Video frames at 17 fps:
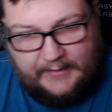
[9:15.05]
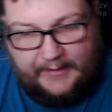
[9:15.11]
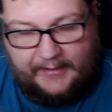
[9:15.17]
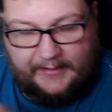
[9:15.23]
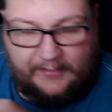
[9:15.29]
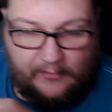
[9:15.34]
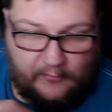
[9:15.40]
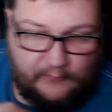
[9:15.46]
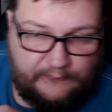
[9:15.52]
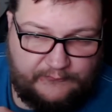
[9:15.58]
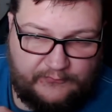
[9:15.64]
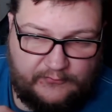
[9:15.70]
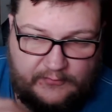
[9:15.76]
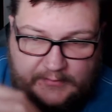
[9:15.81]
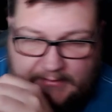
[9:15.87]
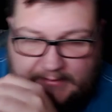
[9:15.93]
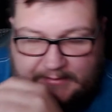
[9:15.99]
And
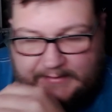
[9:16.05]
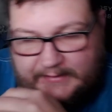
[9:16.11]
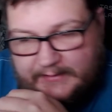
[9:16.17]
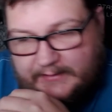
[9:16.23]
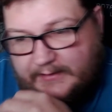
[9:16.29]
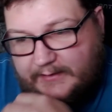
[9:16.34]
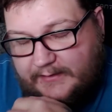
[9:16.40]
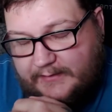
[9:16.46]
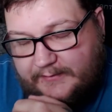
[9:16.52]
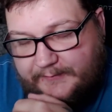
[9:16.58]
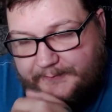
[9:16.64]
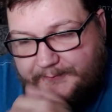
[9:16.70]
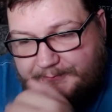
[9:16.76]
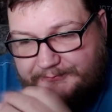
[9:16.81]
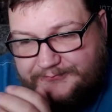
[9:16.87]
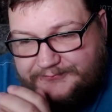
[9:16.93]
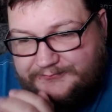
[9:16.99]
hopefully,
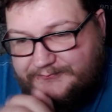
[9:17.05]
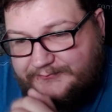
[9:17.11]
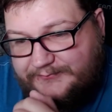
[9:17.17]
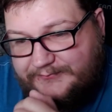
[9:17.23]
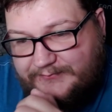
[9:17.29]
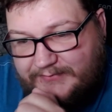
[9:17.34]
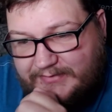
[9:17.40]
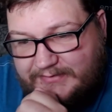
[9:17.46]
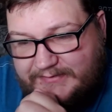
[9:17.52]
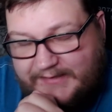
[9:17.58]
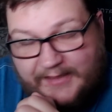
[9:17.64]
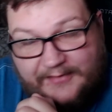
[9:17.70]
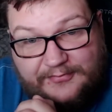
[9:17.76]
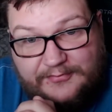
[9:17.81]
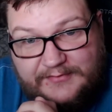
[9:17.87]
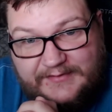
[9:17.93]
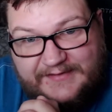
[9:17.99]
um,
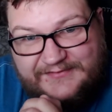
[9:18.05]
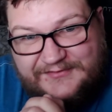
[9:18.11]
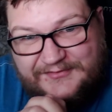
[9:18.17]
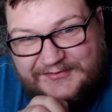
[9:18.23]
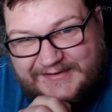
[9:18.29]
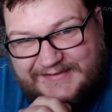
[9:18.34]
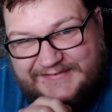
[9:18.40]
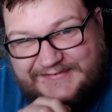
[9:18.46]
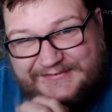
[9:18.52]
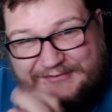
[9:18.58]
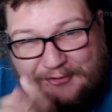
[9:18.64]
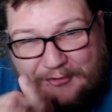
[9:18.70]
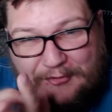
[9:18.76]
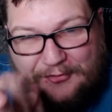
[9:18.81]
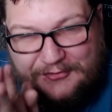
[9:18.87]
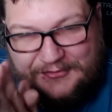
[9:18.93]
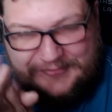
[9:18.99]
yeah, these don't get
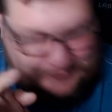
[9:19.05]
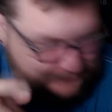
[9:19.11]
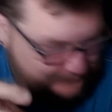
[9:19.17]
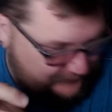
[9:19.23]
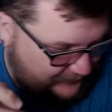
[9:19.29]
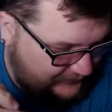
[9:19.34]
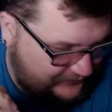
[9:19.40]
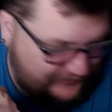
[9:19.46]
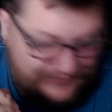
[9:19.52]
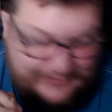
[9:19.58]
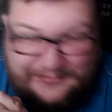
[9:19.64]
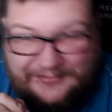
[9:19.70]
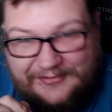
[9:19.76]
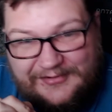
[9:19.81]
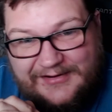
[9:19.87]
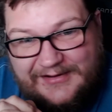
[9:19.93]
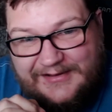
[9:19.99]
stolen or burnt
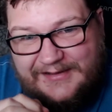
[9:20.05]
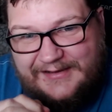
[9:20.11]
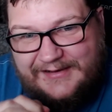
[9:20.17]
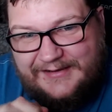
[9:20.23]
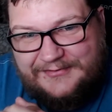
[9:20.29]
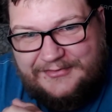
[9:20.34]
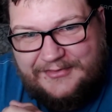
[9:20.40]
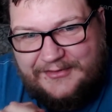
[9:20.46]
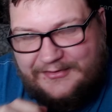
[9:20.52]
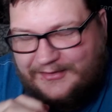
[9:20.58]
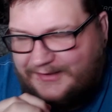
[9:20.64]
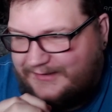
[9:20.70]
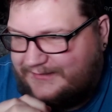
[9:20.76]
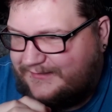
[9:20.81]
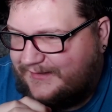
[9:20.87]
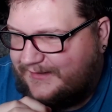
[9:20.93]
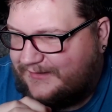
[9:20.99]
or anything
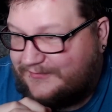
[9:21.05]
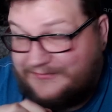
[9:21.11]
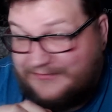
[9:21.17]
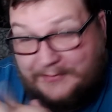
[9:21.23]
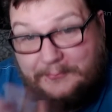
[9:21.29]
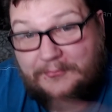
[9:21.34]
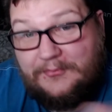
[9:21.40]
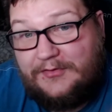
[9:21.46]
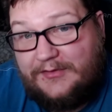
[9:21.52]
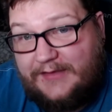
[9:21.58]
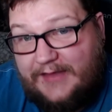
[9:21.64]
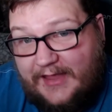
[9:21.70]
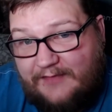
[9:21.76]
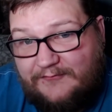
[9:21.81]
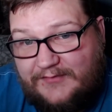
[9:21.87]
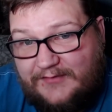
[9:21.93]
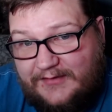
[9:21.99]
like that. Because I'm really
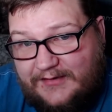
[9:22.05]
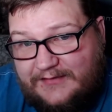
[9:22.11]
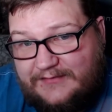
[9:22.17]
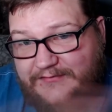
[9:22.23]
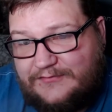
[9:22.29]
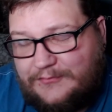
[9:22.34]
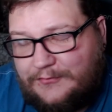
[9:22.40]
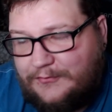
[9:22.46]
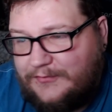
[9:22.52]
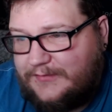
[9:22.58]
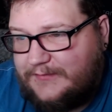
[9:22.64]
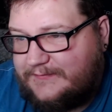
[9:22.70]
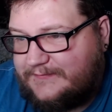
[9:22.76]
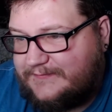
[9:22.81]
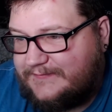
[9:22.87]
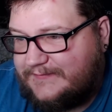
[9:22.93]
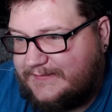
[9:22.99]
heavy into
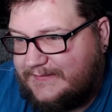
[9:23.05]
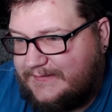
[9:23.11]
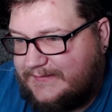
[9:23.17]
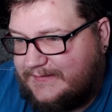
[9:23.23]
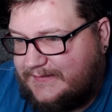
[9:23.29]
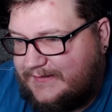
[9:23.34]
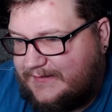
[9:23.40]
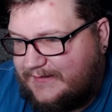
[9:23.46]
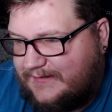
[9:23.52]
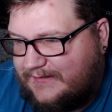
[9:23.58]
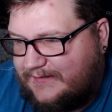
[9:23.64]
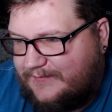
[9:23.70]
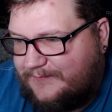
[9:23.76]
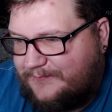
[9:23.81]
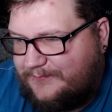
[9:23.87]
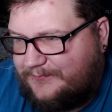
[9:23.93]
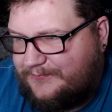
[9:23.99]
it
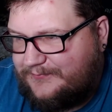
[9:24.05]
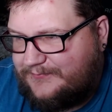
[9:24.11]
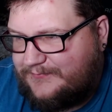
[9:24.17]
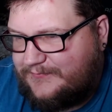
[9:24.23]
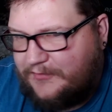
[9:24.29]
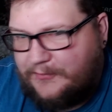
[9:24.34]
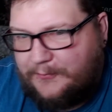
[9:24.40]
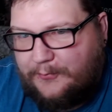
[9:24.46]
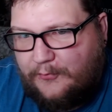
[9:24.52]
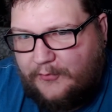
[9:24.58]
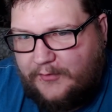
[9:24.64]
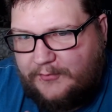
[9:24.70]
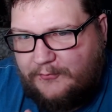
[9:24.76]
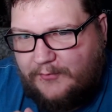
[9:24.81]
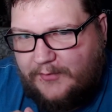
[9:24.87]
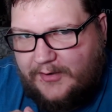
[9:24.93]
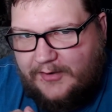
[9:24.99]
um, to the
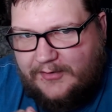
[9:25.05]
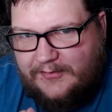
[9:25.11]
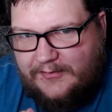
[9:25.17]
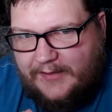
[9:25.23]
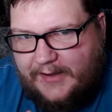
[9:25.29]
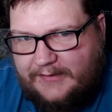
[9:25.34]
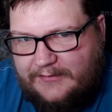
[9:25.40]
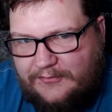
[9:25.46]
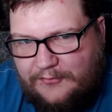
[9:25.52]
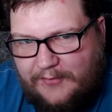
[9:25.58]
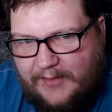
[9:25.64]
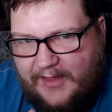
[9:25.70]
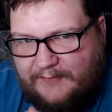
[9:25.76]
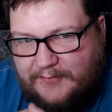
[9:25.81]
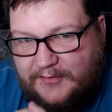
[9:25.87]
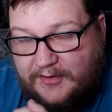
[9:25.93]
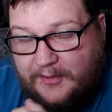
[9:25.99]
point where I do
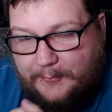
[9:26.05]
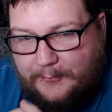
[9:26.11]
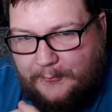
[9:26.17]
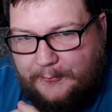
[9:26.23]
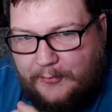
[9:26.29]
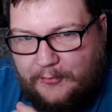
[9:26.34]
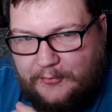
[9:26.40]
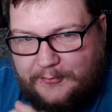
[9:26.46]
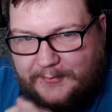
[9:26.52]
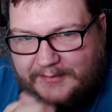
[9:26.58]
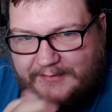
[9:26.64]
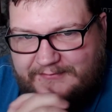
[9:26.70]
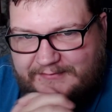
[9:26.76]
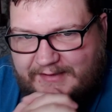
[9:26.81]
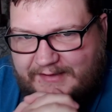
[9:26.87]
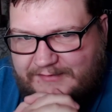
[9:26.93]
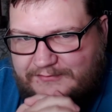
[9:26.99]
have a couple
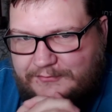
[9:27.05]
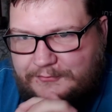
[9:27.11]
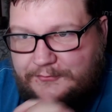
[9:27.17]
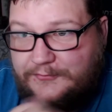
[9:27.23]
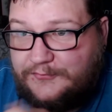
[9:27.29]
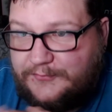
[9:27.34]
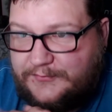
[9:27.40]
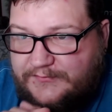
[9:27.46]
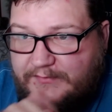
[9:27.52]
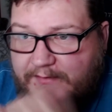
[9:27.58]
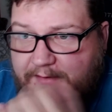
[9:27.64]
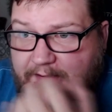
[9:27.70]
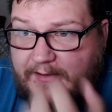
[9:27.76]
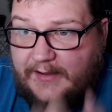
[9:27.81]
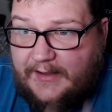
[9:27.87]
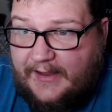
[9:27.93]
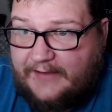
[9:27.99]
Pokemon tattoos, which
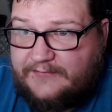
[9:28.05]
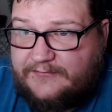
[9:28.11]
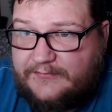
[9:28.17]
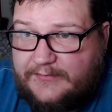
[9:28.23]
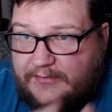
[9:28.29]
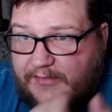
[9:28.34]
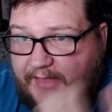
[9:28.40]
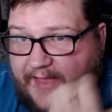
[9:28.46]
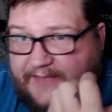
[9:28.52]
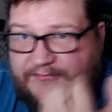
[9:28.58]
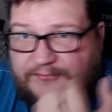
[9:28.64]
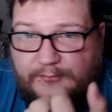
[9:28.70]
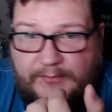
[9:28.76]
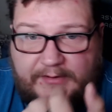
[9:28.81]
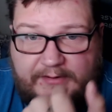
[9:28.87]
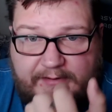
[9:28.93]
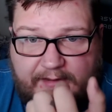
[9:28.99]
actually
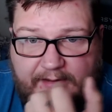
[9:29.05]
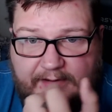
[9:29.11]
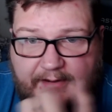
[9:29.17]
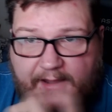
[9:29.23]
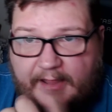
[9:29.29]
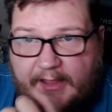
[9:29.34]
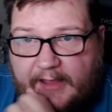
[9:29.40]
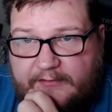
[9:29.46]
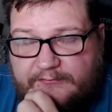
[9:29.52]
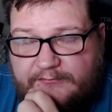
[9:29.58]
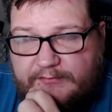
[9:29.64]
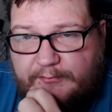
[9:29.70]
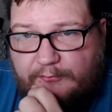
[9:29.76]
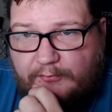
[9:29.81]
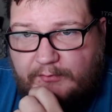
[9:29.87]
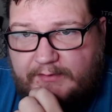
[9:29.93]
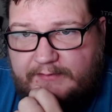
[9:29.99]
last weekend I
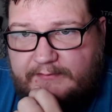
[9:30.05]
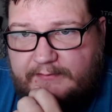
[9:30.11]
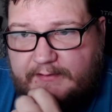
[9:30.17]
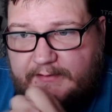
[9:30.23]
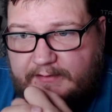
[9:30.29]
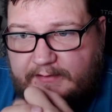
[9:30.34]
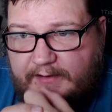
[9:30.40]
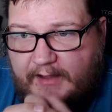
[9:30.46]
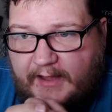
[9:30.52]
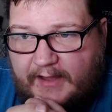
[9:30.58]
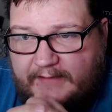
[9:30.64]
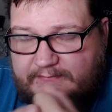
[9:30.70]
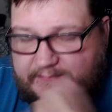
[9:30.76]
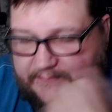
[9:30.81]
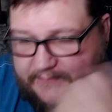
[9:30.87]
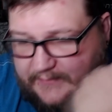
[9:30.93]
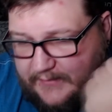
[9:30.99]
actually went and
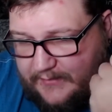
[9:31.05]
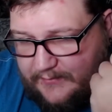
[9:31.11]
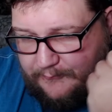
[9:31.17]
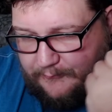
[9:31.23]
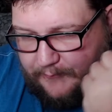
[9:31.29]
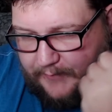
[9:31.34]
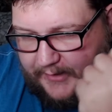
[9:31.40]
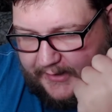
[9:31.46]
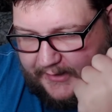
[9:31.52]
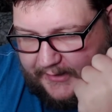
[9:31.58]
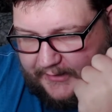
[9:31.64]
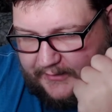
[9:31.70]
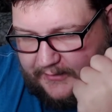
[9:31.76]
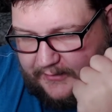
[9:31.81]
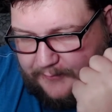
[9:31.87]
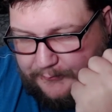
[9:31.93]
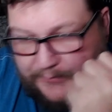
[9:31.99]
got my
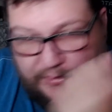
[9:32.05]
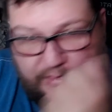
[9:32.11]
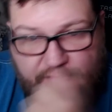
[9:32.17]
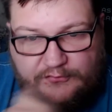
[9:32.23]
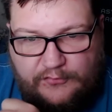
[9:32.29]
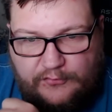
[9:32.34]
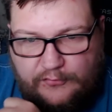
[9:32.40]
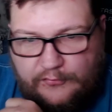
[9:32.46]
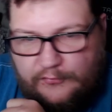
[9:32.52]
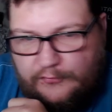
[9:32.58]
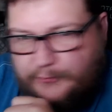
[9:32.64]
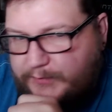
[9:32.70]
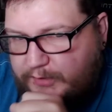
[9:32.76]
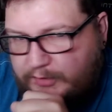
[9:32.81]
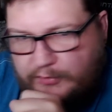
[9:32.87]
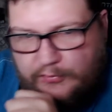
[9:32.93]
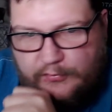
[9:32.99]
uh, Mewtwo,
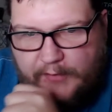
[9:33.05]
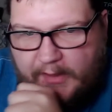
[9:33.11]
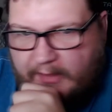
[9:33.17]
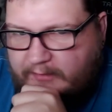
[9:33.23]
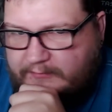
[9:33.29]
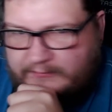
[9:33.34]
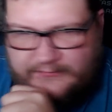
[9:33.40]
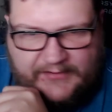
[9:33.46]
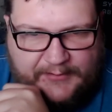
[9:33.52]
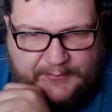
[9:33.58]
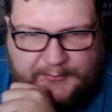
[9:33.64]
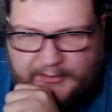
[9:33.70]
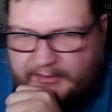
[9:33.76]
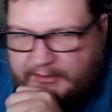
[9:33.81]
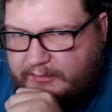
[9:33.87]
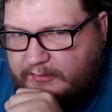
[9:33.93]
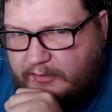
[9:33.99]
Mew, Alakazam,
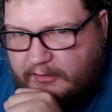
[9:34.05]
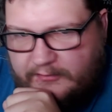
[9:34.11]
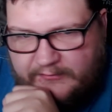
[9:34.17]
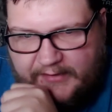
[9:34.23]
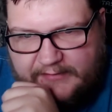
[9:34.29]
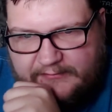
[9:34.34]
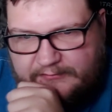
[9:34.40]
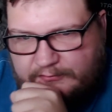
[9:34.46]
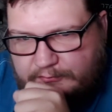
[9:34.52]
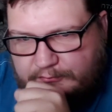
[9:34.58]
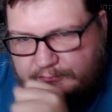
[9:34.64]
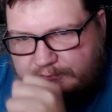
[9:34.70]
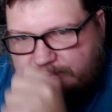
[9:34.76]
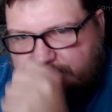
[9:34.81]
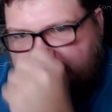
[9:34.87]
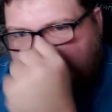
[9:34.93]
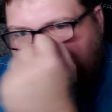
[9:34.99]
and Gengar
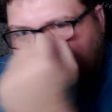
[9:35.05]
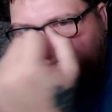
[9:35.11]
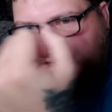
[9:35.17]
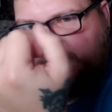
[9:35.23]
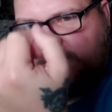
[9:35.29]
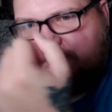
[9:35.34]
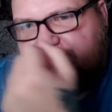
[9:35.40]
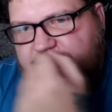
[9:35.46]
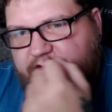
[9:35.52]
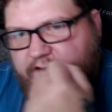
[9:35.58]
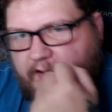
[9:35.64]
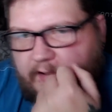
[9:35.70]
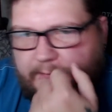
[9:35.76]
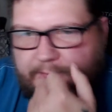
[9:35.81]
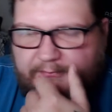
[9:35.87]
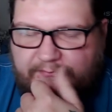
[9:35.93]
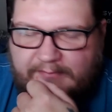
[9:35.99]
tattoos touched
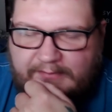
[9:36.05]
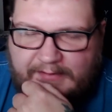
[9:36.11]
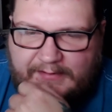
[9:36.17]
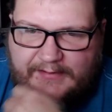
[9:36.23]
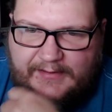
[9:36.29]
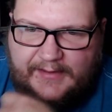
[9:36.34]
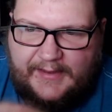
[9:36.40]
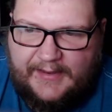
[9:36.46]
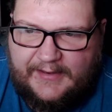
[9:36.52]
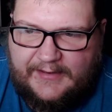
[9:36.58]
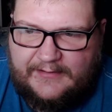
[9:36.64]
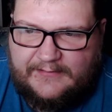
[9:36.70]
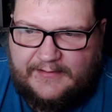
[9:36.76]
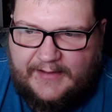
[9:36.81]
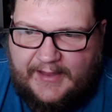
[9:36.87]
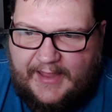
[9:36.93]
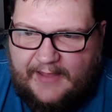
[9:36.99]
up
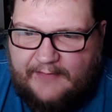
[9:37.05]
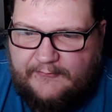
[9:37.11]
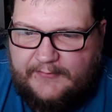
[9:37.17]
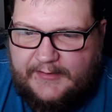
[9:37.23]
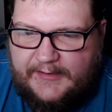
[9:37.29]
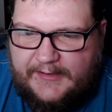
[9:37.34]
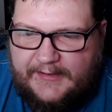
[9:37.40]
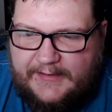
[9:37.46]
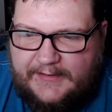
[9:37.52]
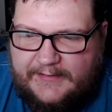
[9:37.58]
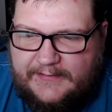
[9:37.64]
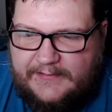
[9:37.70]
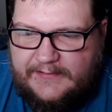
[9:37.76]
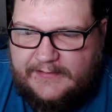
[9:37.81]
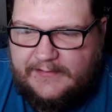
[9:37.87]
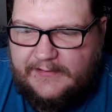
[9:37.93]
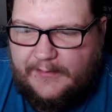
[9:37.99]
and I have
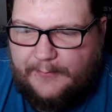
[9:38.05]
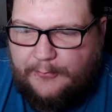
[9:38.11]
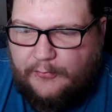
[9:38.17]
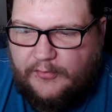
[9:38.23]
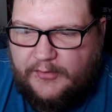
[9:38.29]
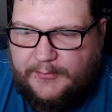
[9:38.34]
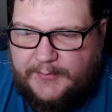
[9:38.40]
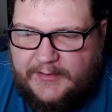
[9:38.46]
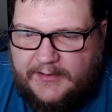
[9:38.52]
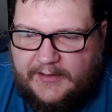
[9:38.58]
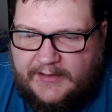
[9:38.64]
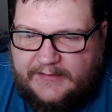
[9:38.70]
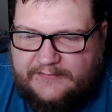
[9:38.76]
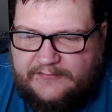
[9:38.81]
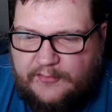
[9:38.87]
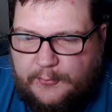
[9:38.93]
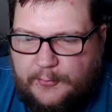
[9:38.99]
a appointment
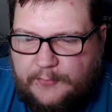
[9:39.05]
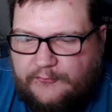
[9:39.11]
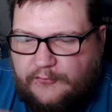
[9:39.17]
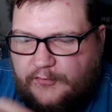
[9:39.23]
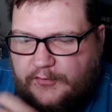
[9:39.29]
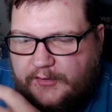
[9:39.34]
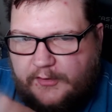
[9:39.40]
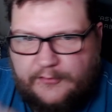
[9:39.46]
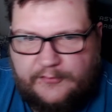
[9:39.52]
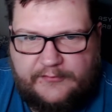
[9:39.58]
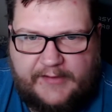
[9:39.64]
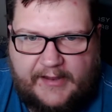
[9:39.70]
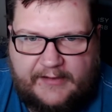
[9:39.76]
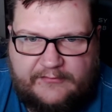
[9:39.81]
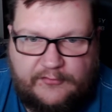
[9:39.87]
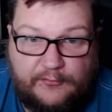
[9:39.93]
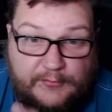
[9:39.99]
October for another
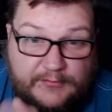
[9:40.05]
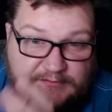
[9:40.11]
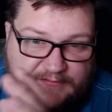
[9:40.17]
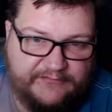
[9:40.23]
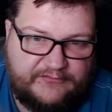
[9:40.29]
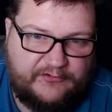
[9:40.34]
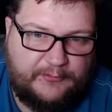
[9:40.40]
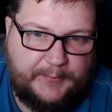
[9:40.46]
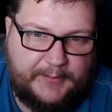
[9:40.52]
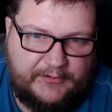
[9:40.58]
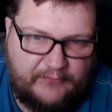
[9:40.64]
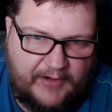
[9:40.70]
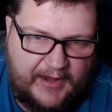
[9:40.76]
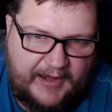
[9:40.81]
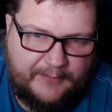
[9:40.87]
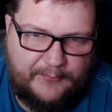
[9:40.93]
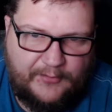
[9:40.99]
tattoo, which is going to be
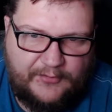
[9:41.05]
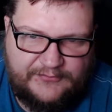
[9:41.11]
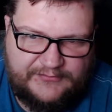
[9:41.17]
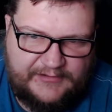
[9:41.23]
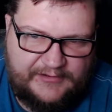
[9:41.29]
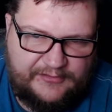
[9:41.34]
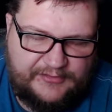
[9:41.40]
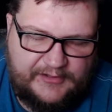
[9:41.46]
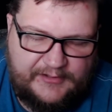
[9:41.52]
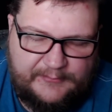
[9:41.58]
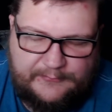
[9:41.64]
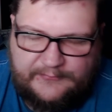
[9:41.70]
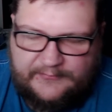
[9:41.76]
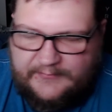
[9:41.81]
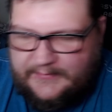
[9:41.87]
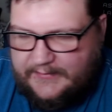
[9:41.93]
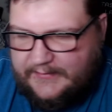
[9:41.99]
Dragon Ball Z
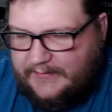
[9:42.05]
themed.